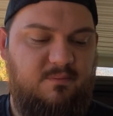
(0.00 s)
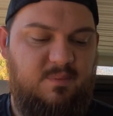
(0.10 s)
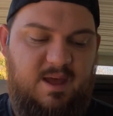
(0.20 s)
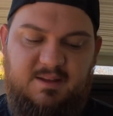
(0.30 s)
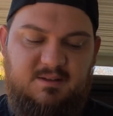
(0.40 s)

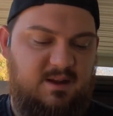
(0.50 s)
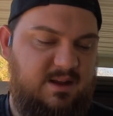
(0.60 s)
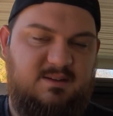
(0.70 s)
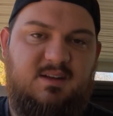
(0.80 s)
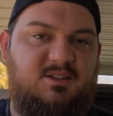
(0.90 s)

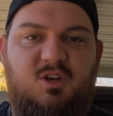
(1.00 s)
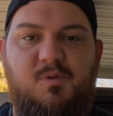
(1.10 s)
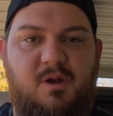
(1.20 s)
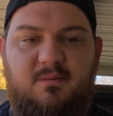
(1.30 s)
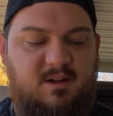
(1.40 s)
that's
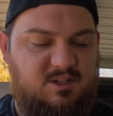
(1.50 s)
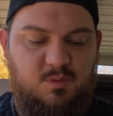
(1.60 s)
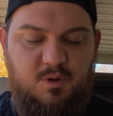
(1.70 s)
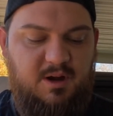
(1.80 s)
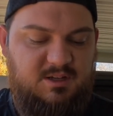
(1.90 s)
super good. That's
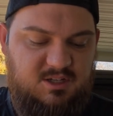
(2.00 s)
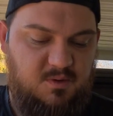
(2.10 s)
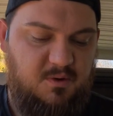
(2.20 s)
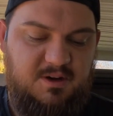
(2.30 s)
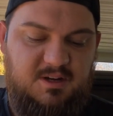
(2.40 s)
super easy
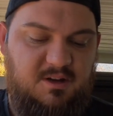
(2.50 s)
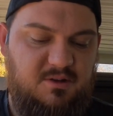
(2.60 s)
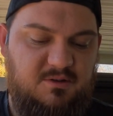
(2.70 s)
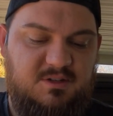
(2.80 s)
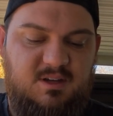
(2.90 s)
to
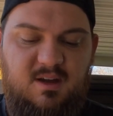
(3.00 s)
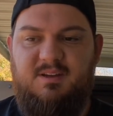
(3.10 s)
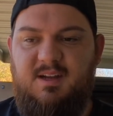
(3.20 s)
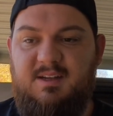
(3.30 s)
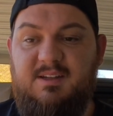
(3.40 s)
use. The
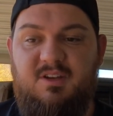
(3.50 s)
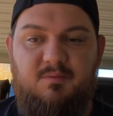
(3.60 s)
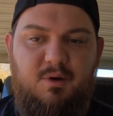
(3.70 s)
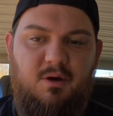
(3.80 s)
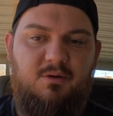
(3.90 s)
detents on
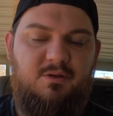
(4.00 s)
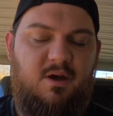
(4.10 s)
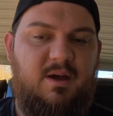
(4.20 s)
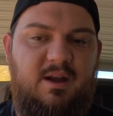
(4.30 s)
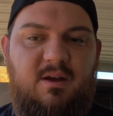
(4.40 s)
both,
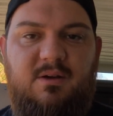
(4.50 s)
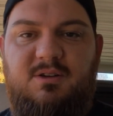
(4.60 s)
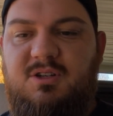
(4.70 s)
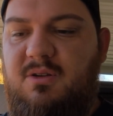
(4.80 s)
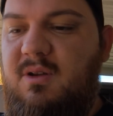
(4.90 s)
I'll kind of go ahead and
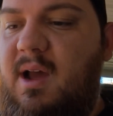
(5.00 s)
show you